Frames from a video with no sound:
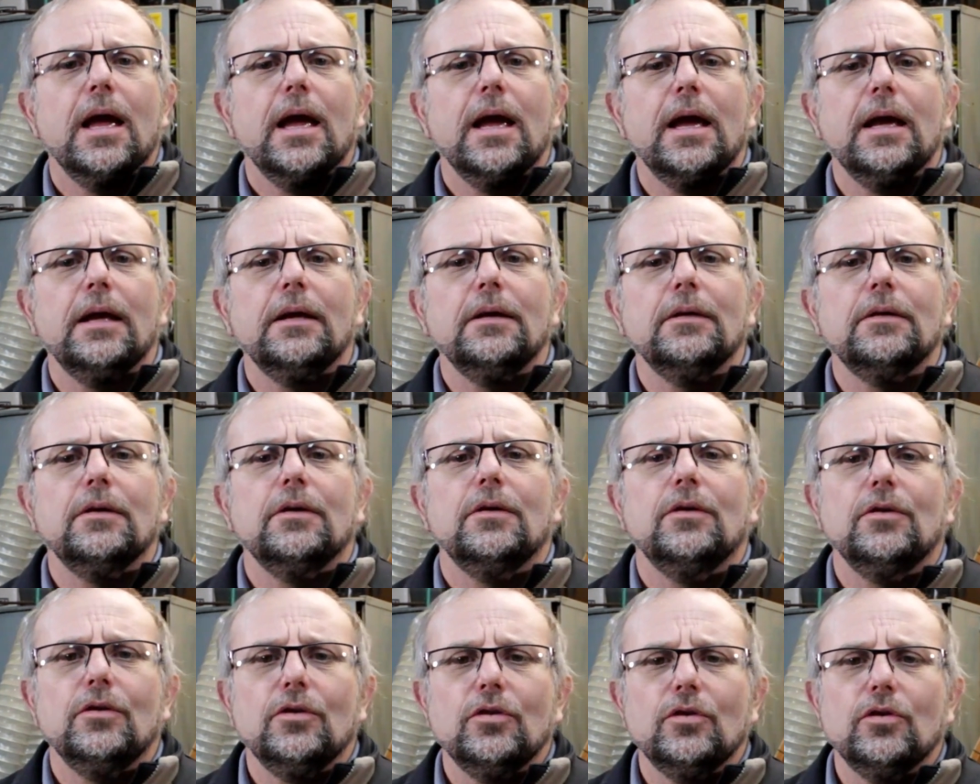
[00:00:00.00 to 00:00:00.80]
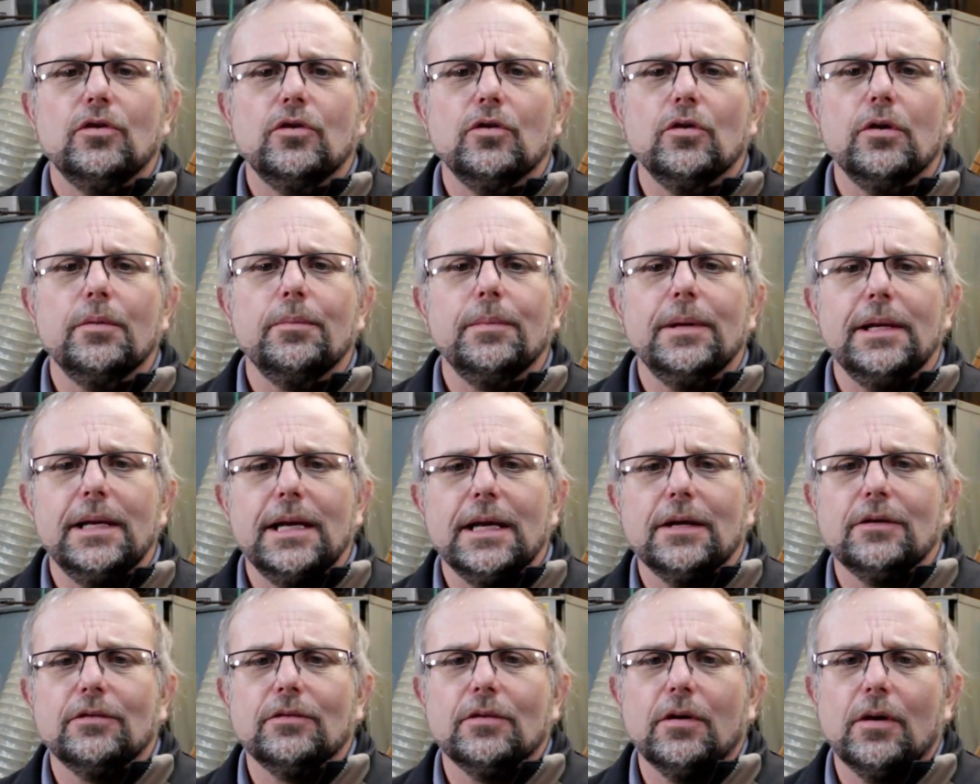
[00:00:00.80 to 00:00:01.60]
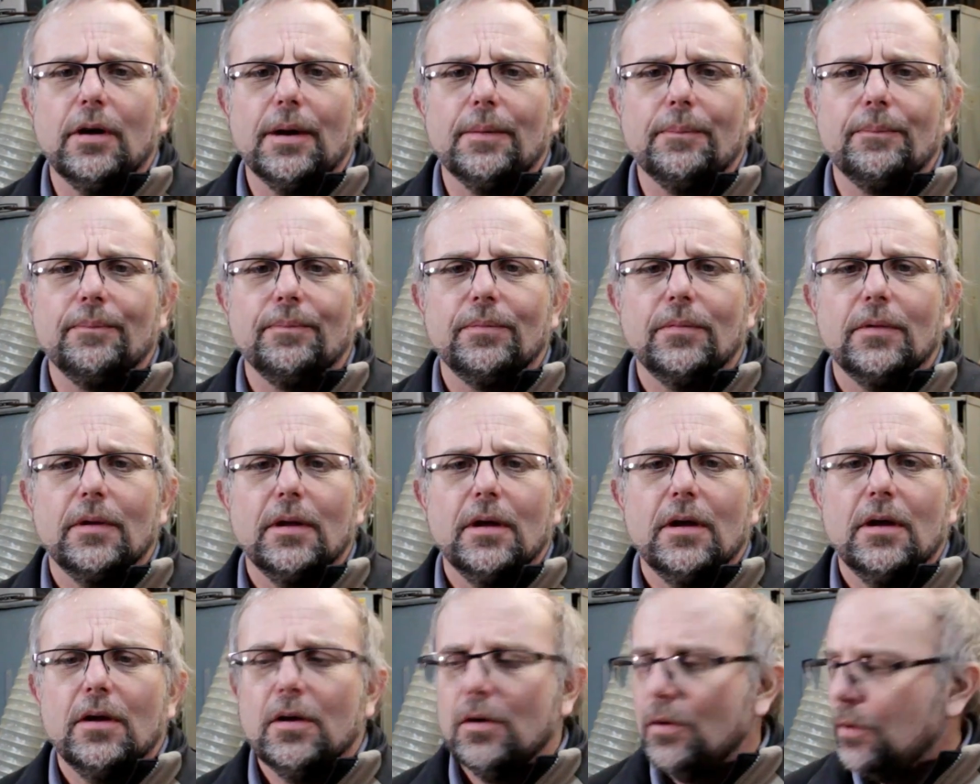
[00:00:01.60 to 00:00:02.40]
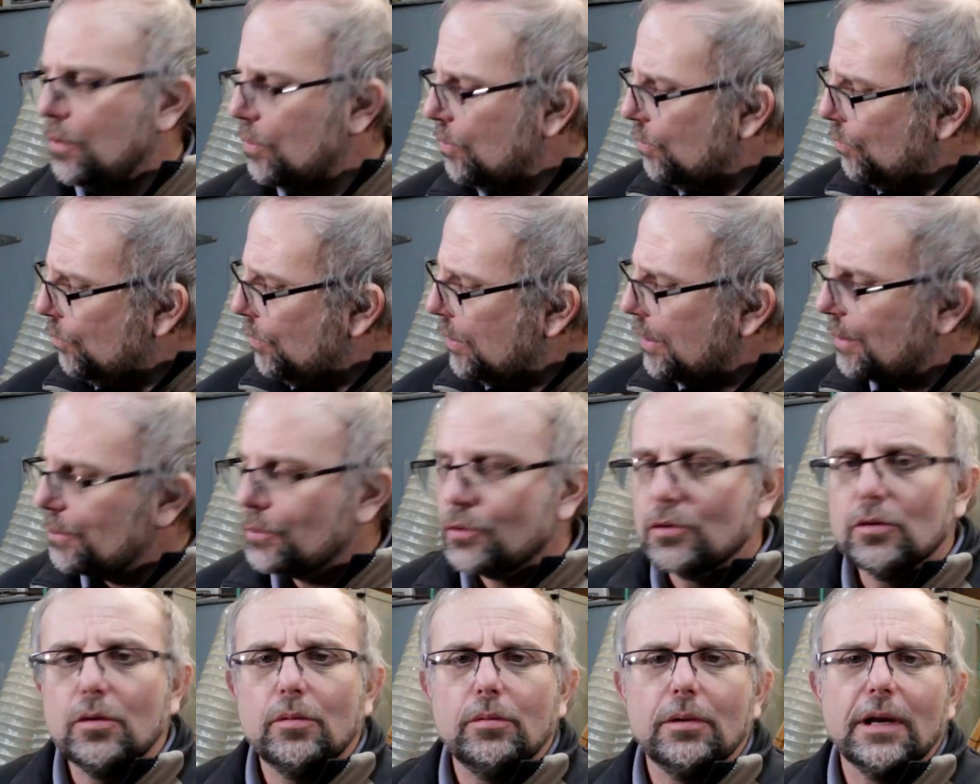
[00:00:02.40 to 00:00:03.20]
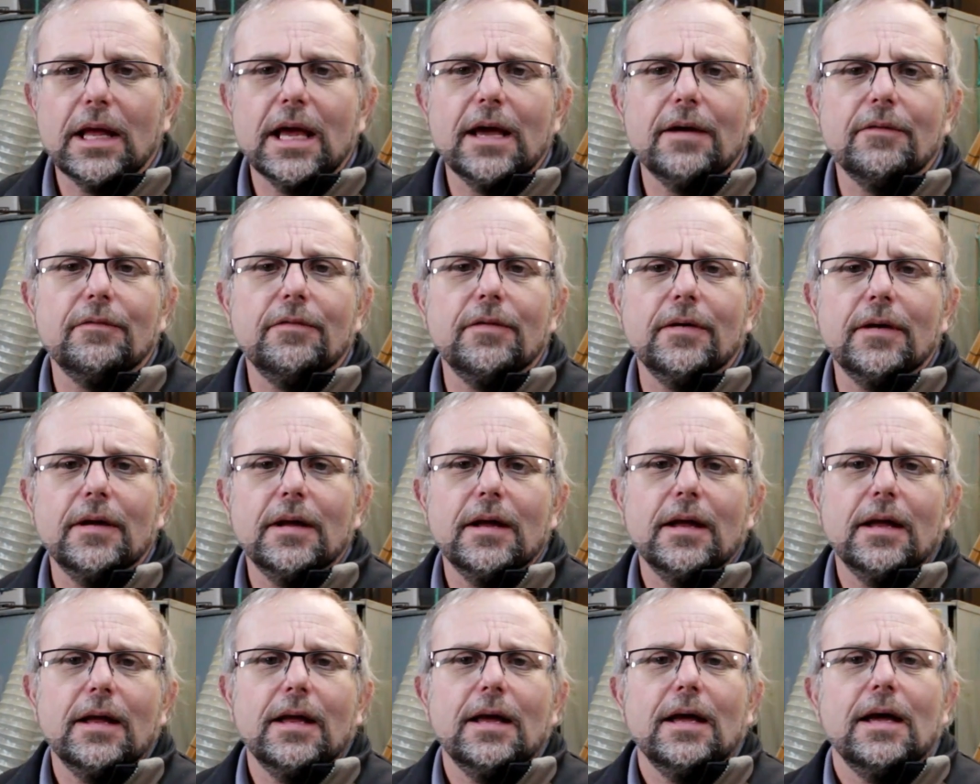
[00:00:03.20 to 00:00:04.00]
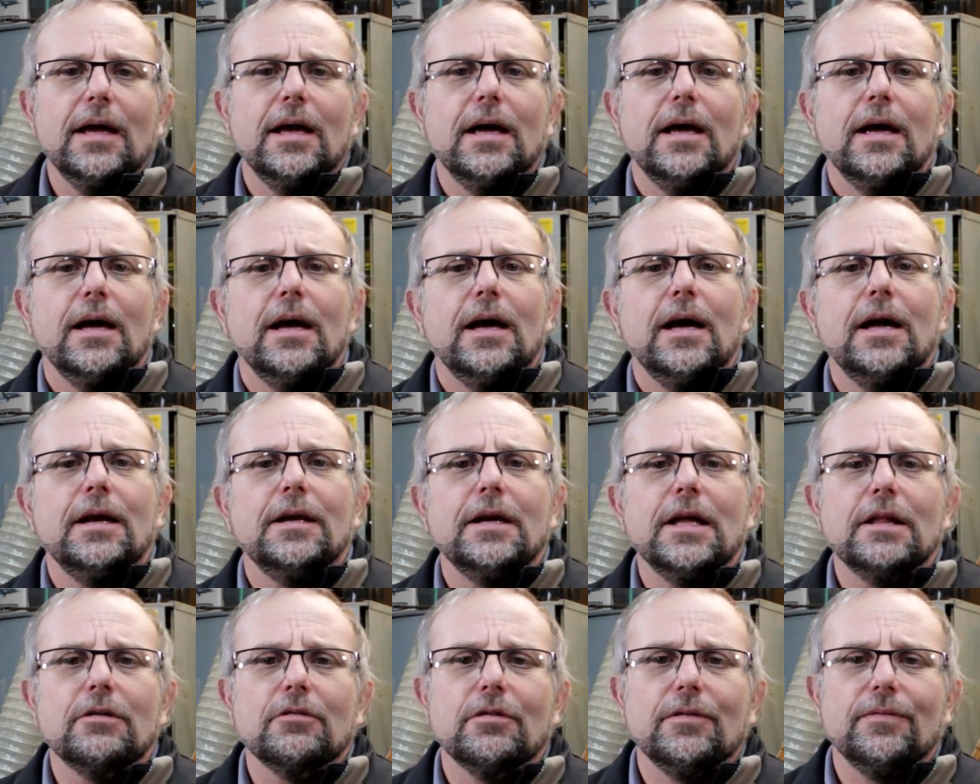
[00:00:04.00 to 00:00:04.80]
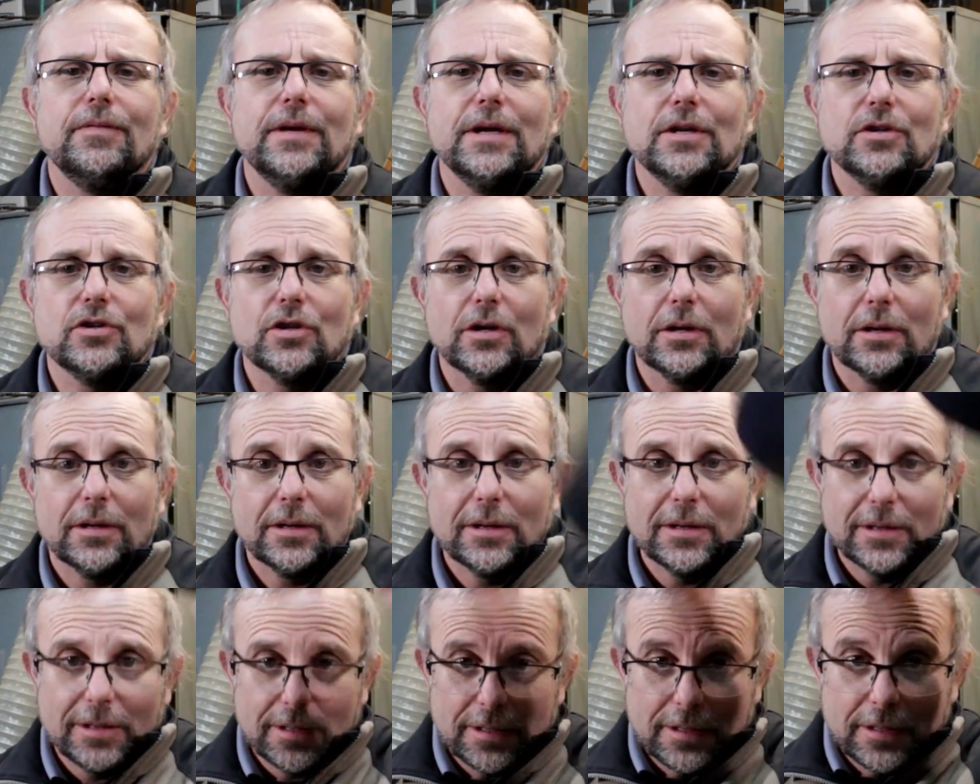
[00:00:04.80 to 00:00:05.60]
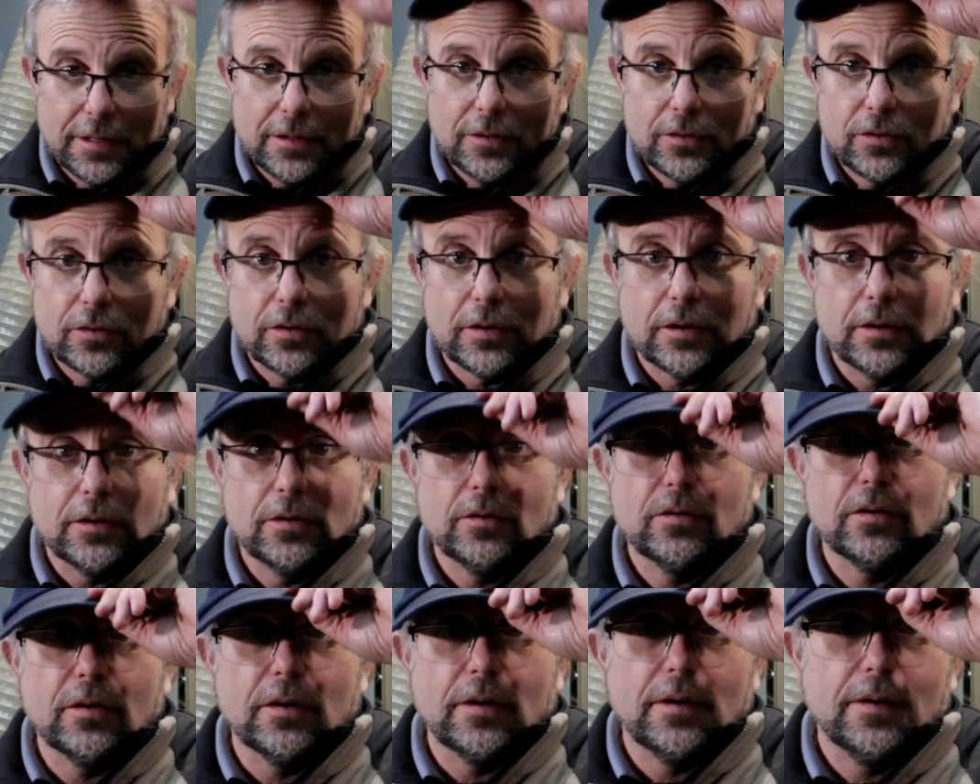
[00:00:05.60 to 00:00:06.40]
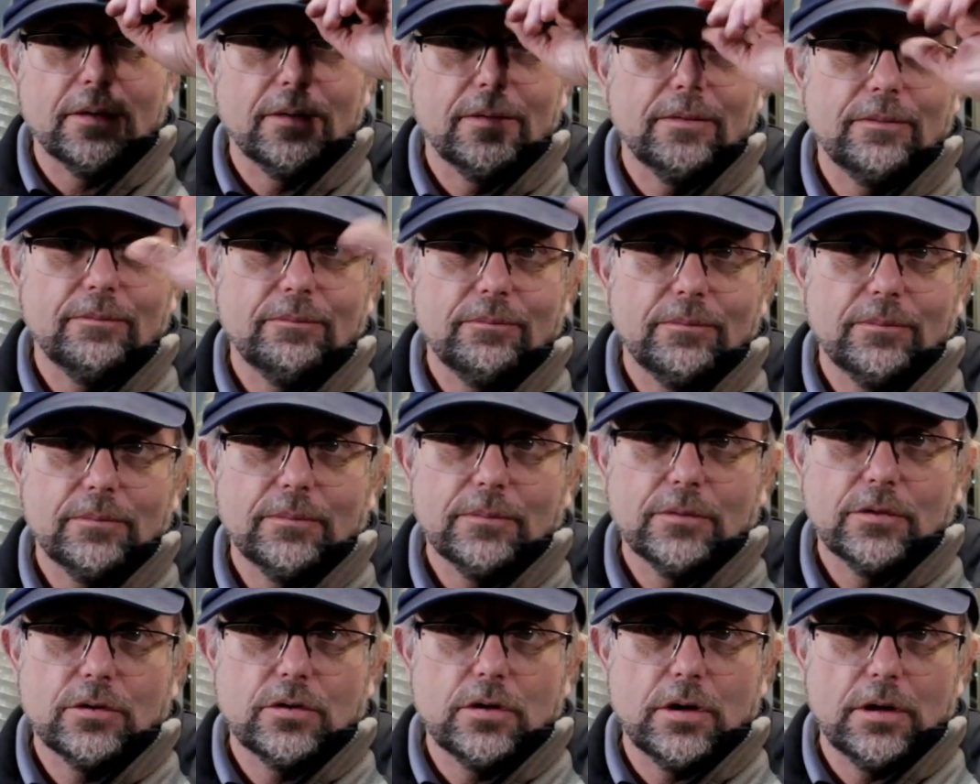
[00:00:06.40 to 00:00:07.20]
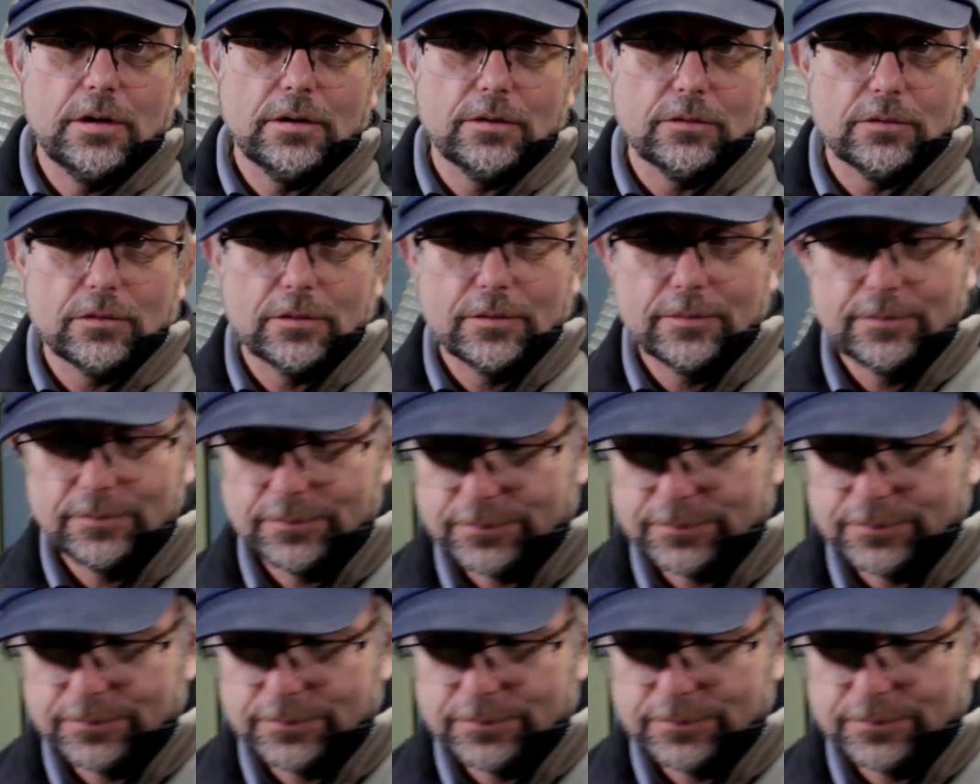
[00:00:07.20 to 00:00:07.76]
and join me next time when I'm sure we'll have another adventure in CNC. Cheers!